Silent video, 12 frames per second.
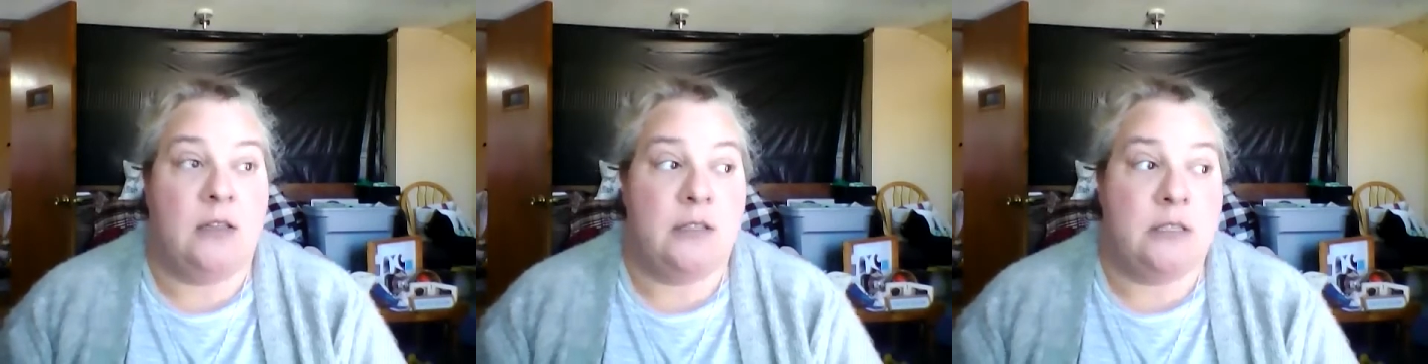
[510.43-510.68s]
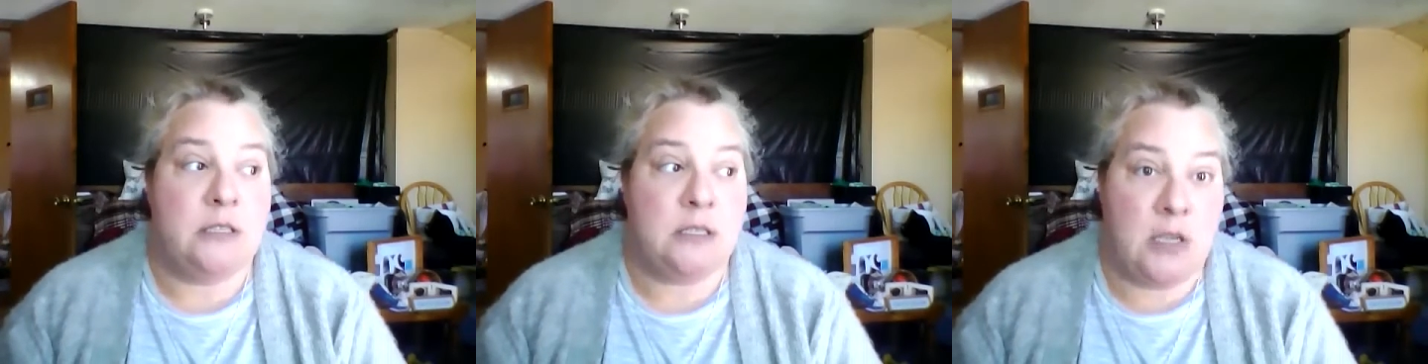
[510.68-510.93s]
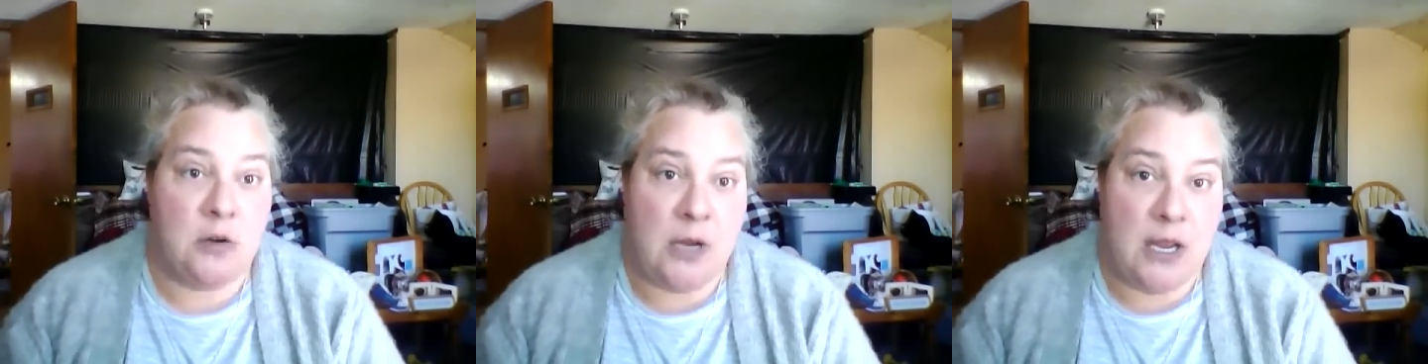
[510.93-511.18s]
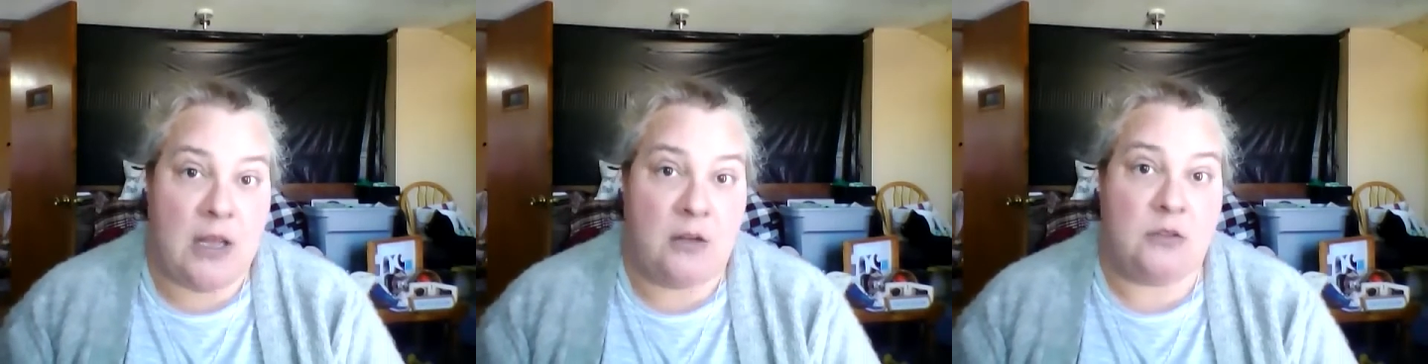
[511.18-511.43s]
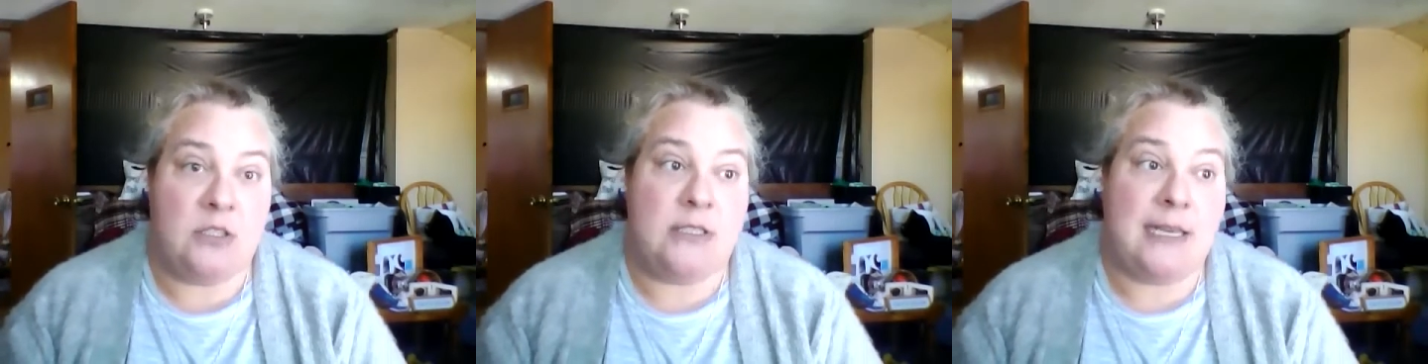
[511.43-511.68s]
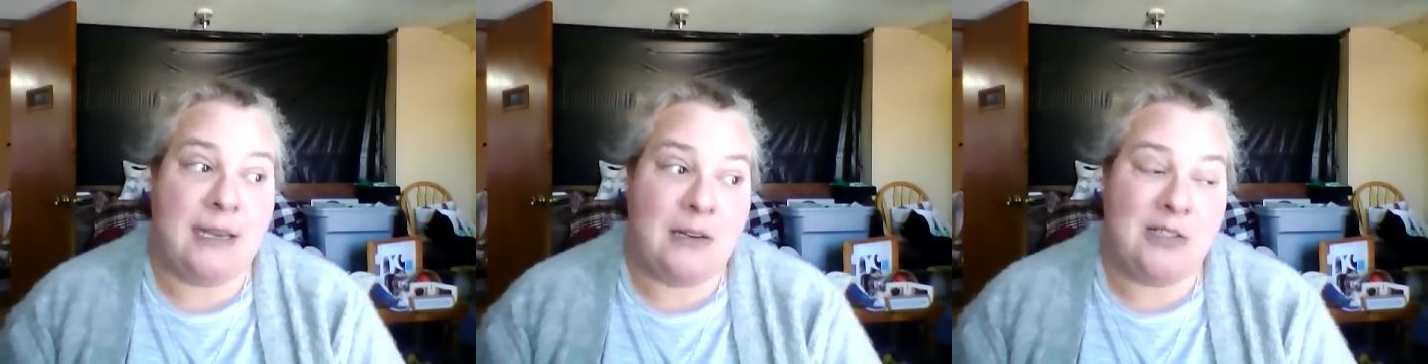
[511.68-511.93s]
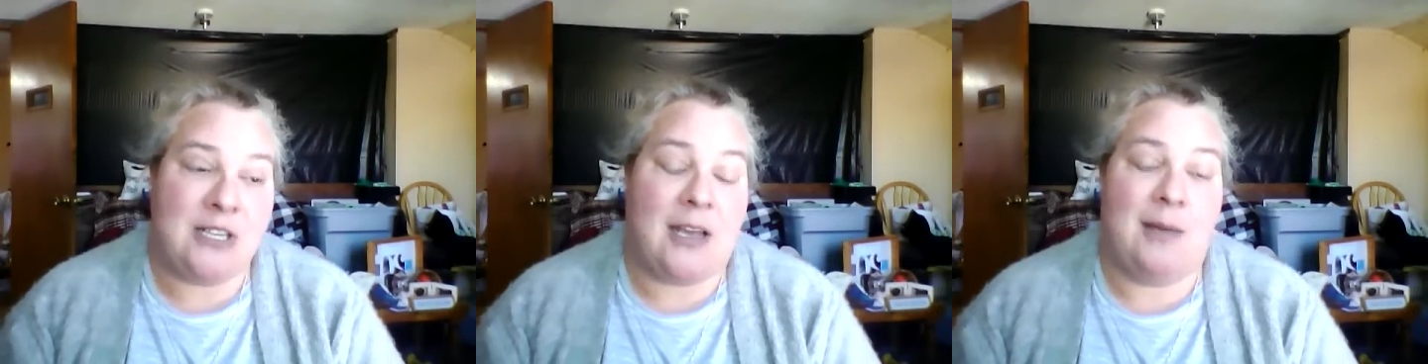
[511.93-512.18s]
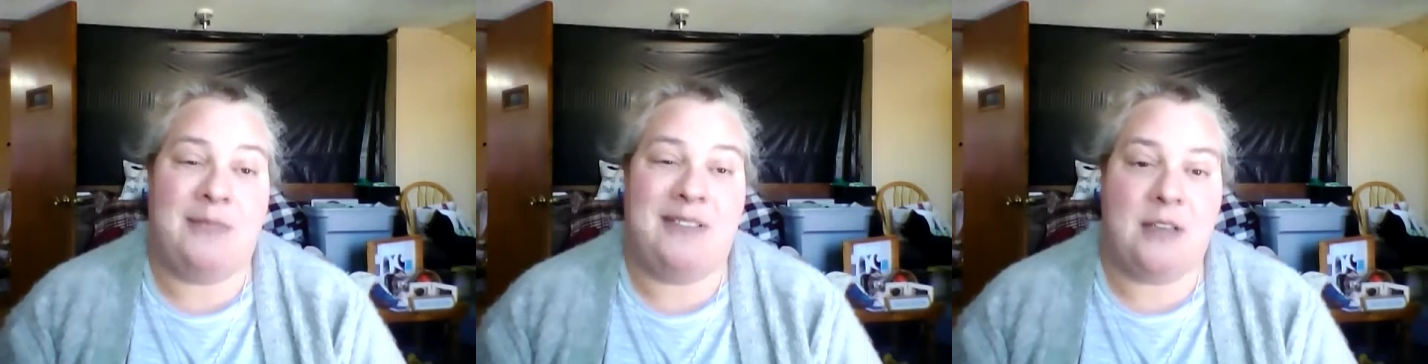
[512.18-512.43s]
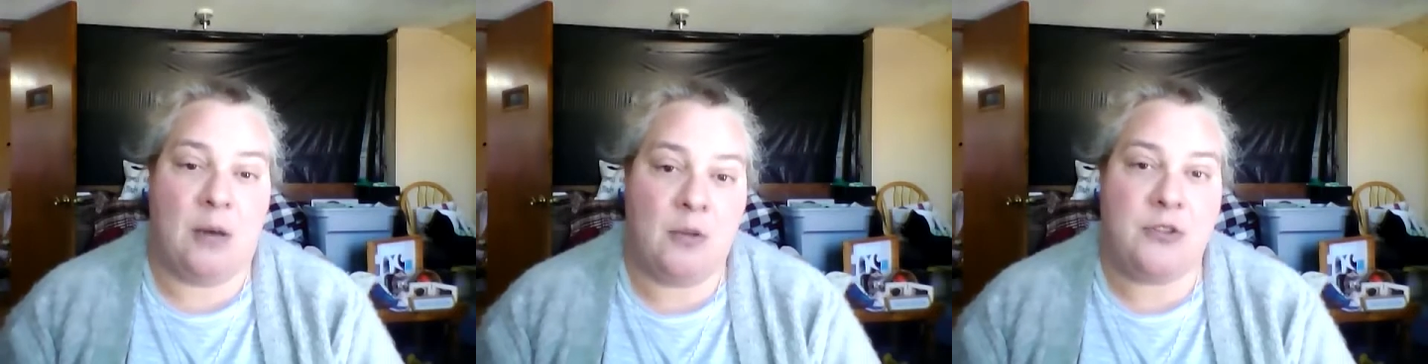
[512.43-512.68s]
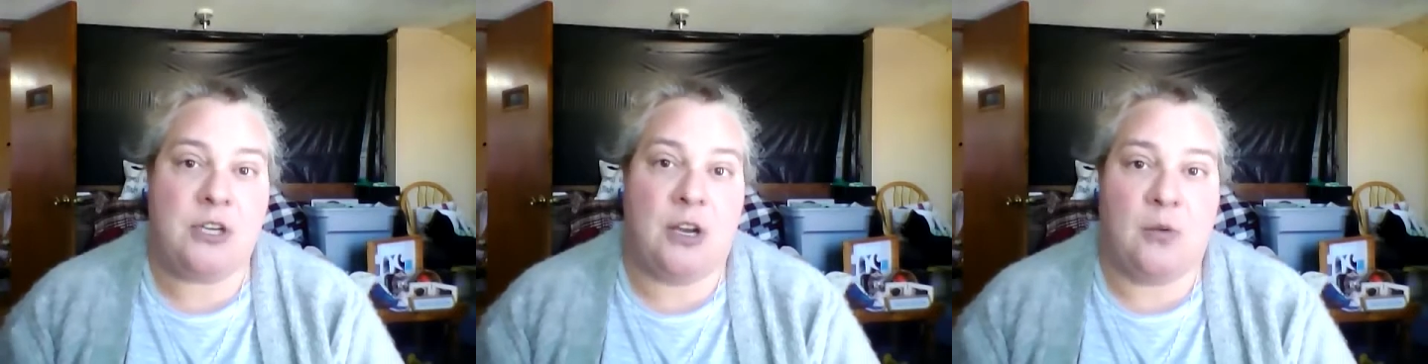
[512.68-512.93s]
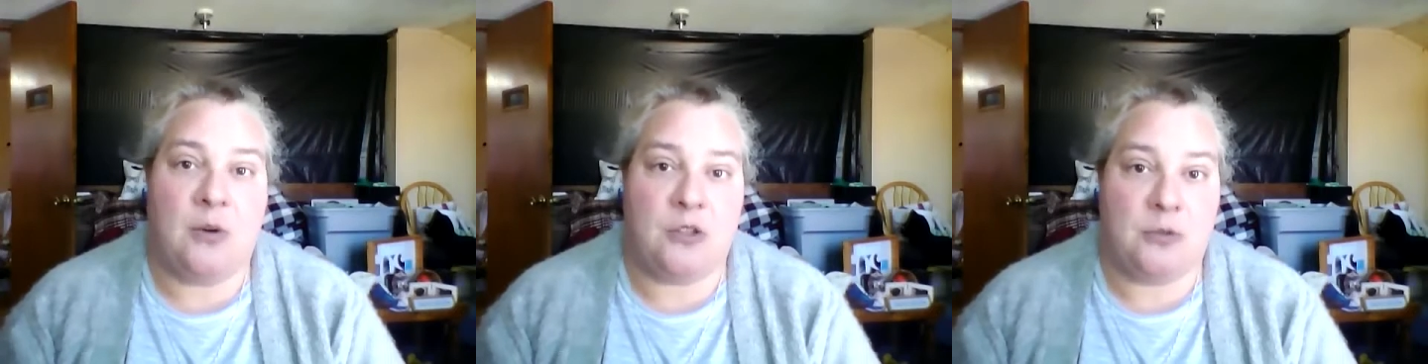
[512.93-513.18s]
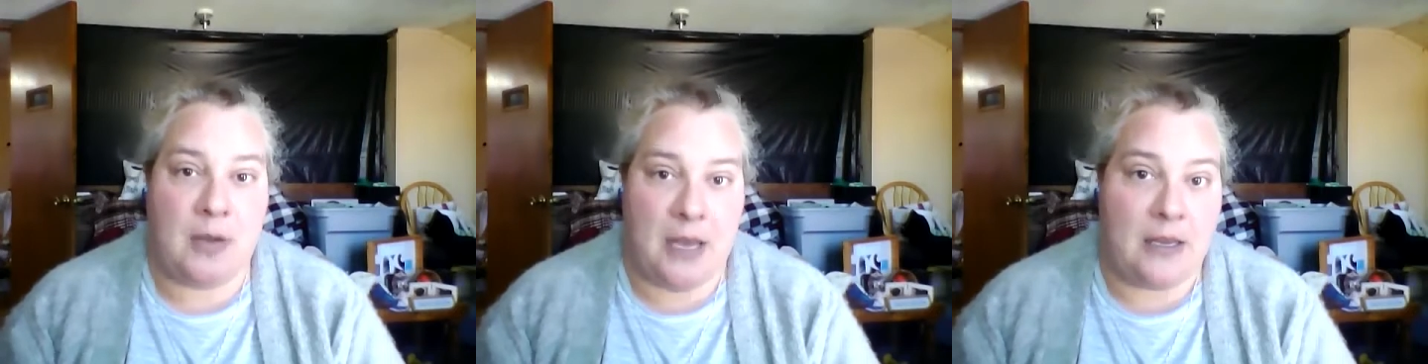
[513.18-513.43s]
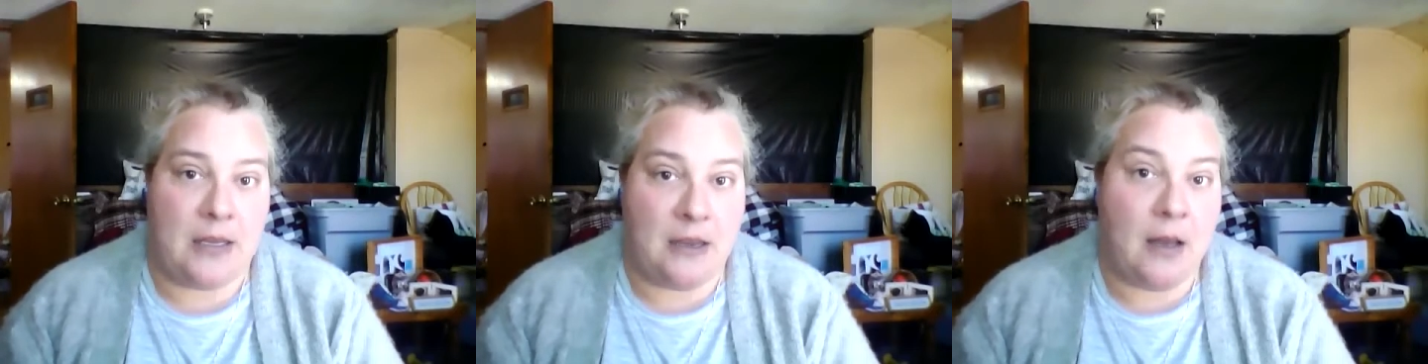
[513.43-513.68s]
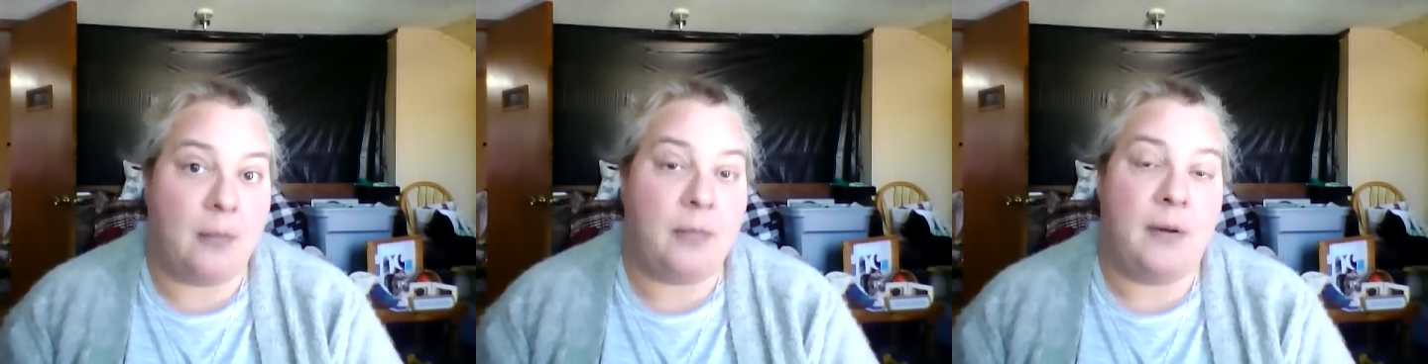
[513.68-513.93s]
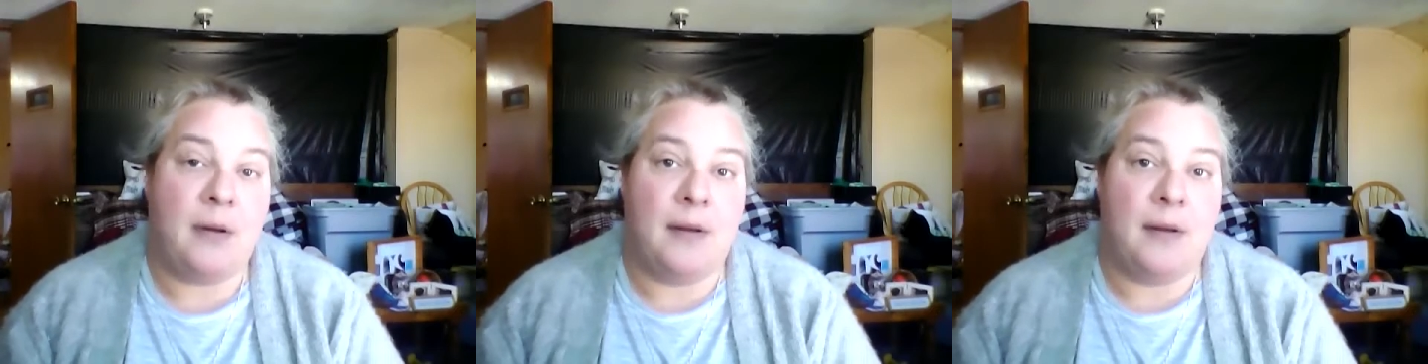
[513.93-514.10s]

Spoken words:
Slow down, take your time, double check what you're packing up.